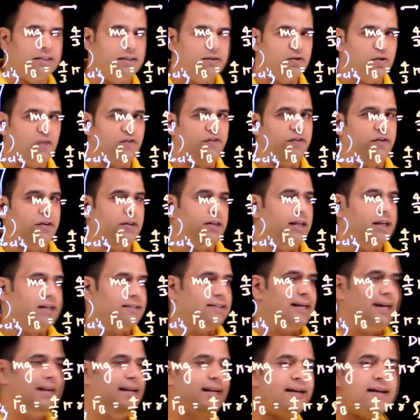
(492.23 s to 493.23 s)
So if there is
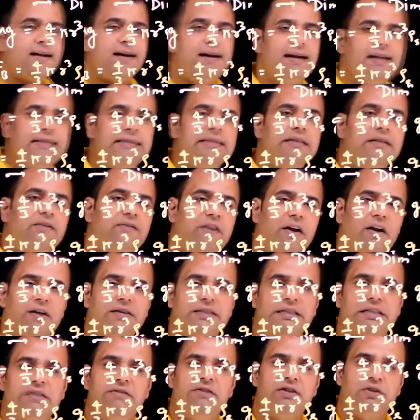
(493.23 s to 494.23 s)
any increase in the
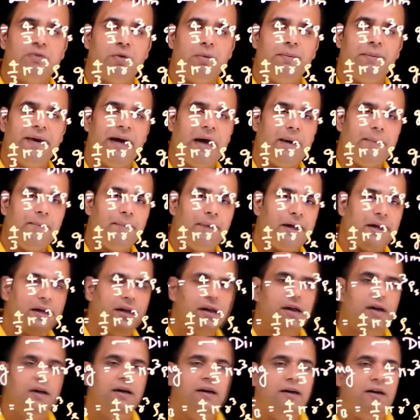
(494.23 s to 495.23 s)
velocity which will be
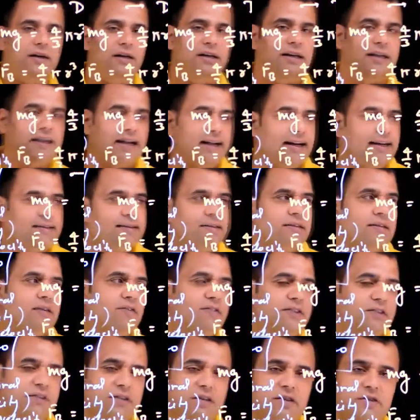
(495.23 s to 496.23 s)
happening, increase in the
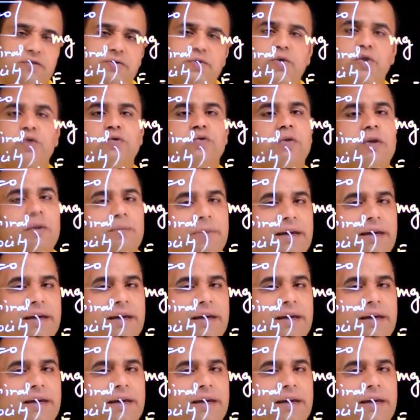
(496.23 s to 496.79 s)
viscous force will be